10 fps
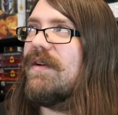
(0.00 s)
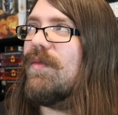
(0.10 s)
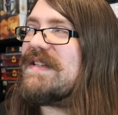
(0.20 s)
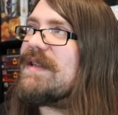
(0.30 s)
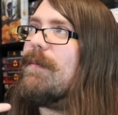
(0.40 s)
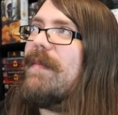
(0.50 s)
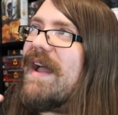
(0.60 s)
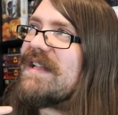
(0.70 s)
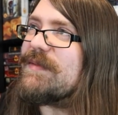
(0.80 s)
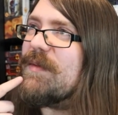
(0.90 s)
What's the
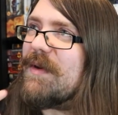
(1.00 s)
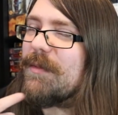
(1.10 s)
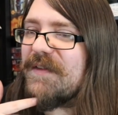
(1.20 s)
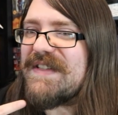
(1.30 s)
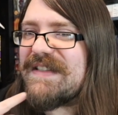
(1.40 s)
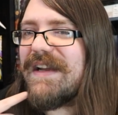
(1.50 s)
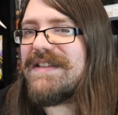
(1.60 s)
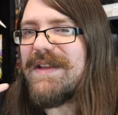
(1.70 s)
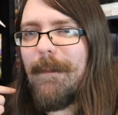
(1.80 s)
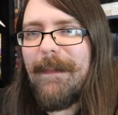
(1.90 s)
maximum number of
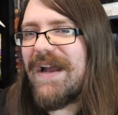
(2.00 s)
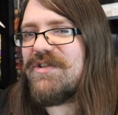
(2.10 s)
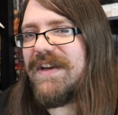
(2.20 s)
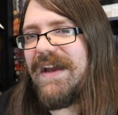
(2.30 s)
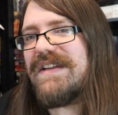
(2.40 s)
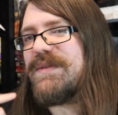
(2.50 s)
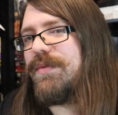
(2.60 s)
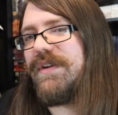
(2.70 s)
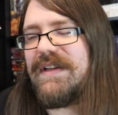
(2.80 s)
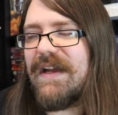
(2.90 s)
sets that Magic has in
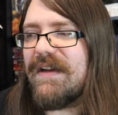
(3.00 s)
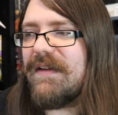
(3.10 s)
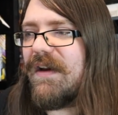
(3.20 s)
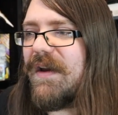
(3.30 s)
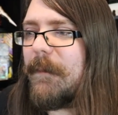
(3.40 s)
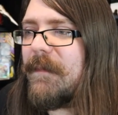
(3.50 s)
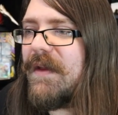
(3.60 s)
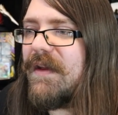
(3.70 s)
print at a time?